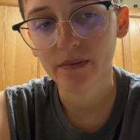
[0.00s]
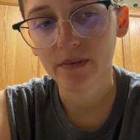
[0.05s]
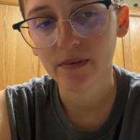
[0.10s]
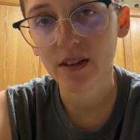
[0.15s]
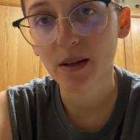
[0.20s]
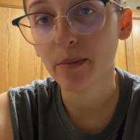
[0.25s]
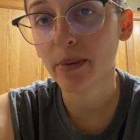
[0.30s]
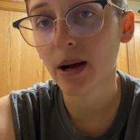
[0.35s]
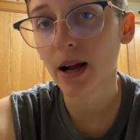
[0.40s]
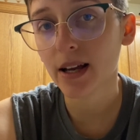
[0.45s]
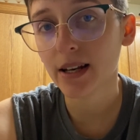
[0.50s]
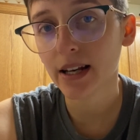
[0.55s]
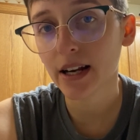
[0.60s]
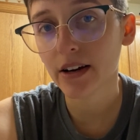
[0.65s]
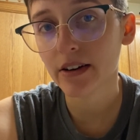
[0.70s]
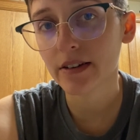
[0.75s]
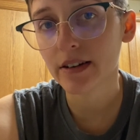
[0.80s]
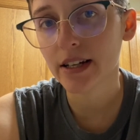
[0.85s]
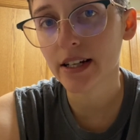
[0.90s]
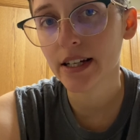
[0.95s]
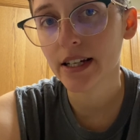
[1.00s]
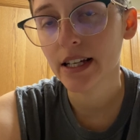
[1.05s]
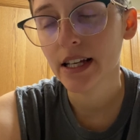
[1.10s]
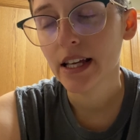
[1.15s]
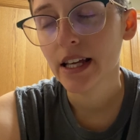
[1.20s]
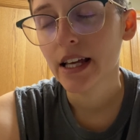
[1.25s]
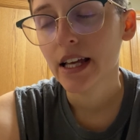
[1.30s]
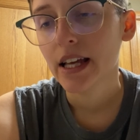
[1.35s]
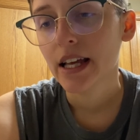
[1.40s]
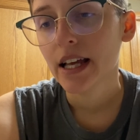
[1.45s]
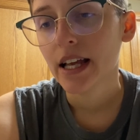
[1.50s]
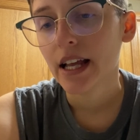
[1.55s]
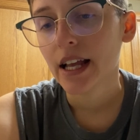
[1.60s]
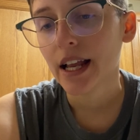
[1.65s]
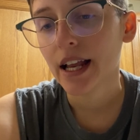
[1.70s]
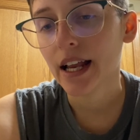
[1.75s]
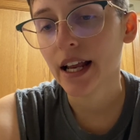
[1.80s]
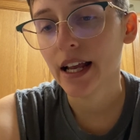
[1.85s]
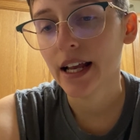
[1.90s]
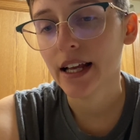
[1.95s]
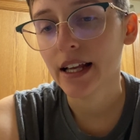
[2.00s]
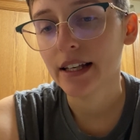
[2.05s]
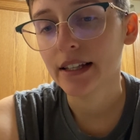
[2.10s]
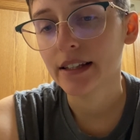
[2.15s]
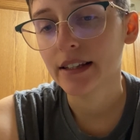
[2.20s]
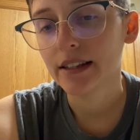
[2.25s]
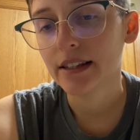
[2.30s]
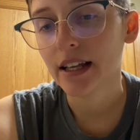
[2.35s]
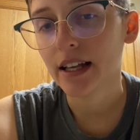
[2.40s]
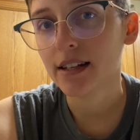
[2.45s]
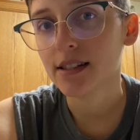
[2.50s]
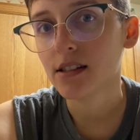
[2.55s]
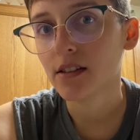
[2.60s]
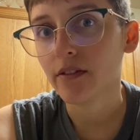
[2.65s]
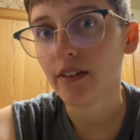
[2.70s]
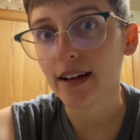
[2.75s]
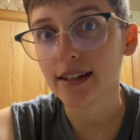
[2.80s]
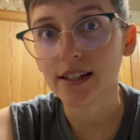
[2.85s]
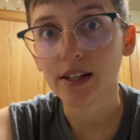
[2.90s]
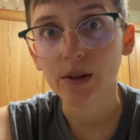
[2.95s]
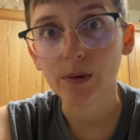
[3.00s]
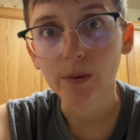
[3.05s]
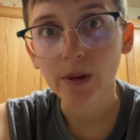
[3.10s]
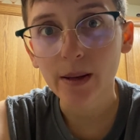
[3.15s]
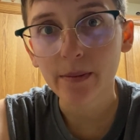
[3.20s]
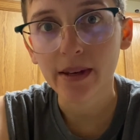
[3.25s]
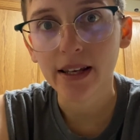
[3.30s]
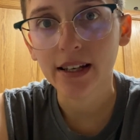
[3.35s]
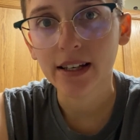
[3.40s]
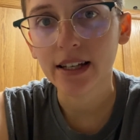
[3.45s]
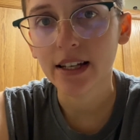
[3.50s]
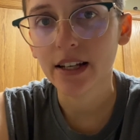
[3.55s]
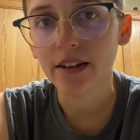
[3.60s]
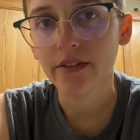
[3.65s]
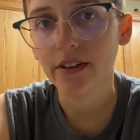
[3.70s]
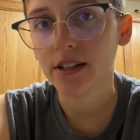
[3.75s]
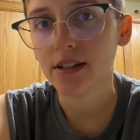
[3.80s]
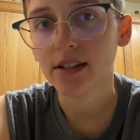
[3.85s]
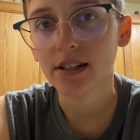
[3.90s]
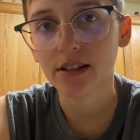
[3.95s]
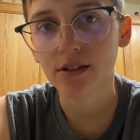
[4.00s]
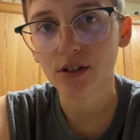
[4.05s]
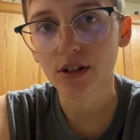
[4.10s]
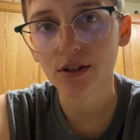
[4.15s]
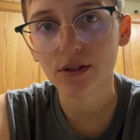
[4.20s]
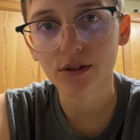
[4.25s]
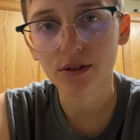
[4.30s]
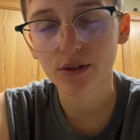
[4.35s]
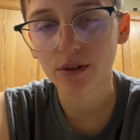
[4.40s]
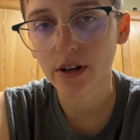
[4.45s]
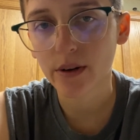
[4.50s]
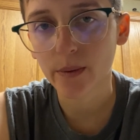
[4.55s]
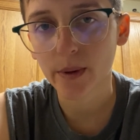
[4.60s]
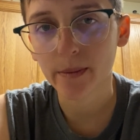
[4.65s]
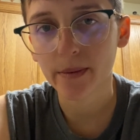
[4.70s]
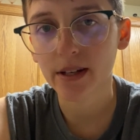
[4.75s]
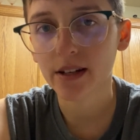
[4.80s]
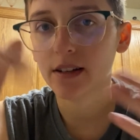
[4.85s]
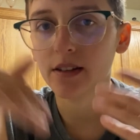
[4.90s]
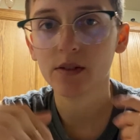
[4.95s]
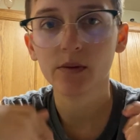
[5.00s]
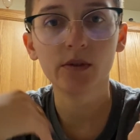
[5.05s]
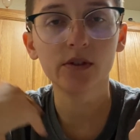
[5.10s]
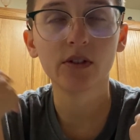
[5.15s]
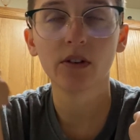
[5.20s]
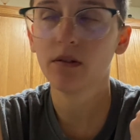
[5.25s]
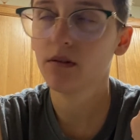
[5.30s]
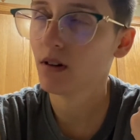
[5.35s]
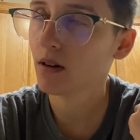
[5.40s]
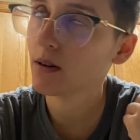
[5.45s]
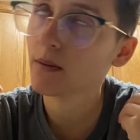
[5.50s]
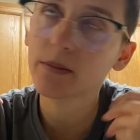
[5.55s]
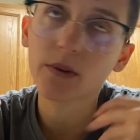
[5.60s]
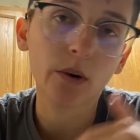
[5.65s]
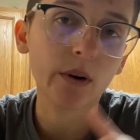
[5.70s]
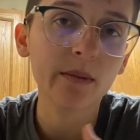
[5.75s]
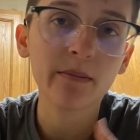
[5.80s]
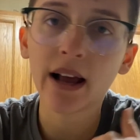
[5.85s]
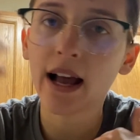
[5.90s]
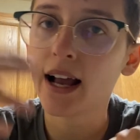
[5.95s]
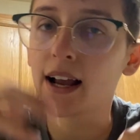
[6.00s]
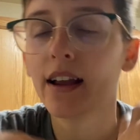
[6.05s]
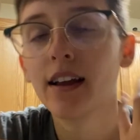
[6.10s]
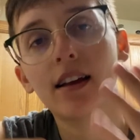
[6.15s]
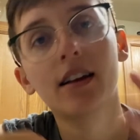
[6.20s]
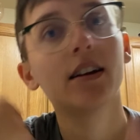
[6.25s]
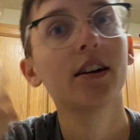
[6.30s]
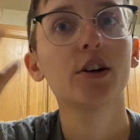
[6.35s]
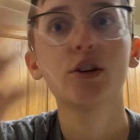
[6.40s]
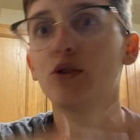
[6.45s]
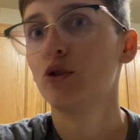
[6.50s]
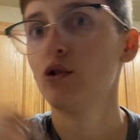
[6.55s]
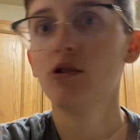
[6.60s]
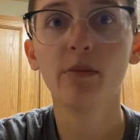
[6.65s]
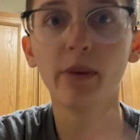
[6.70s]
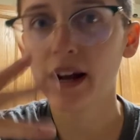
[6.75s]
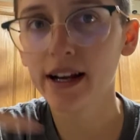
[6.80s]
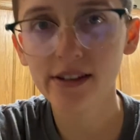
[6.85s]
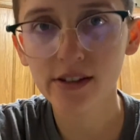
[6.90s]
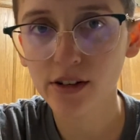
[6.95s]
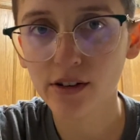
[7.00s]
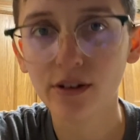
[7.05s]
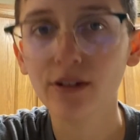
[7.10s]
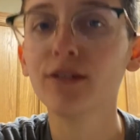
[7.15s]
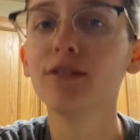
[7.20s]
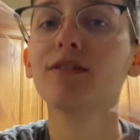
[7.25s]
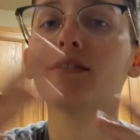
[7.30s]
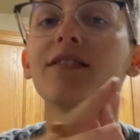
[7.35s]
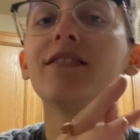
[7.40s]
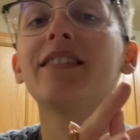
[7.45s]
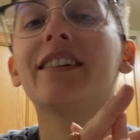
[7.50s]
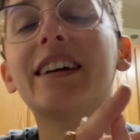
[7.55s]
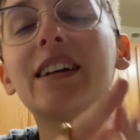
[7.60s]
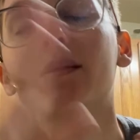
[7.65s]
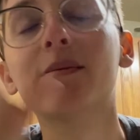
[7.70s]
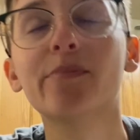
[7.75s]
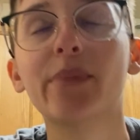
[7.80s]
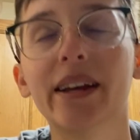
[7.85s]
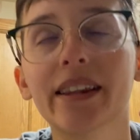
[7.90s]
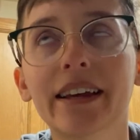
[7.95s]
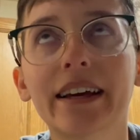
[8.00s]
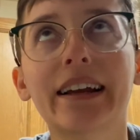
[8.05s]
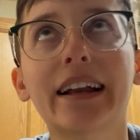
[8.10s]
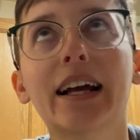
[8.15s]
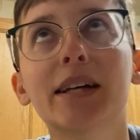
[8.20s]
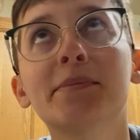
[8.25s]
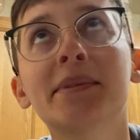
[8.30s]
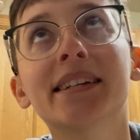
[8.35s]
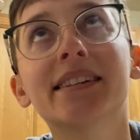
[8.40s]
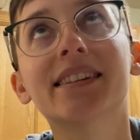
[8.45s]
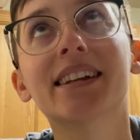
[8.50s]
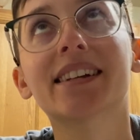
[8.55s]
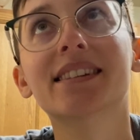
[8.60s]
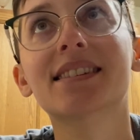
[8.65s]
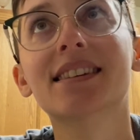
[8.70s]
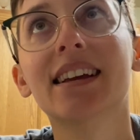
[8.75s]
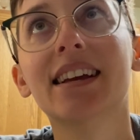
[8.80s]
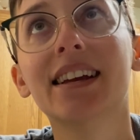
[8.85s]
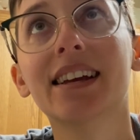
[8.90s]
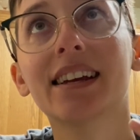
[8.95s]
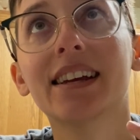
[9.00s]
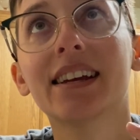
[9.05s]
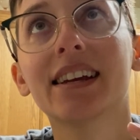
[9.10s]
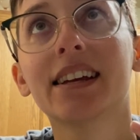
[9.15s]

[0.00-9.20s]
the binary, and that is affecting women, even cisgender straight women. Because so I'm going back to the bicycle, and by that I mean that's a